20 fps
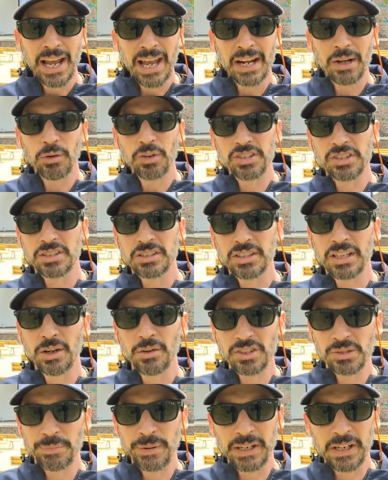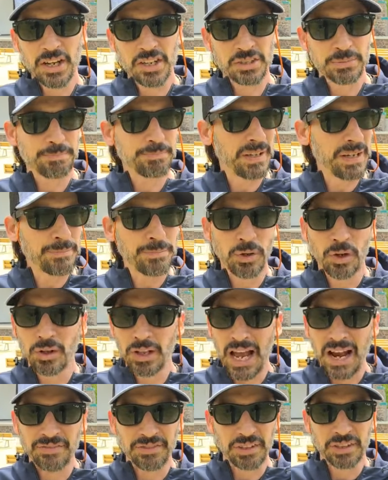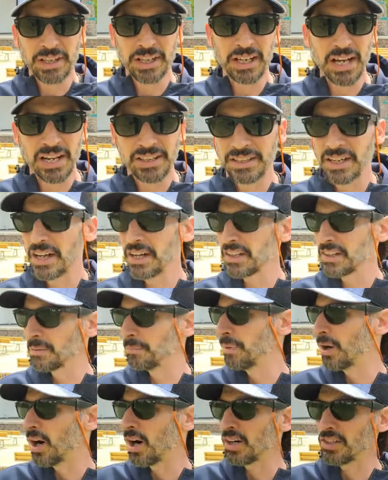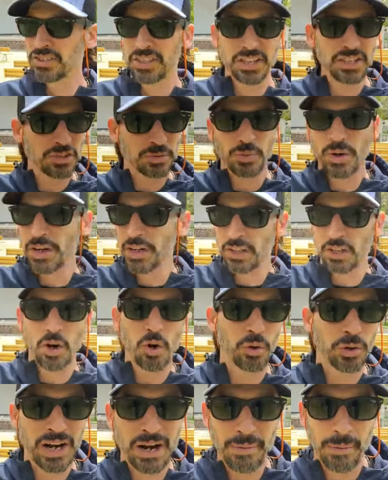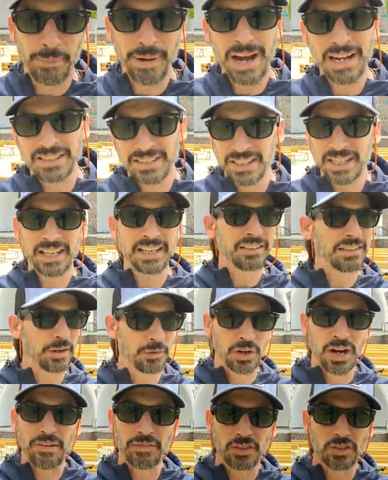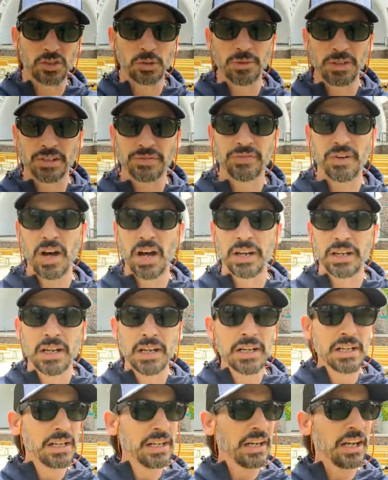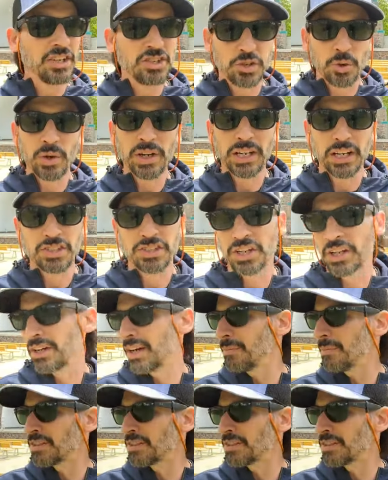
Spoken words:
and it was because people, after they got done at the bars, they just wanted to go grab a bite to eat, and they were having so much fun enjoying each other.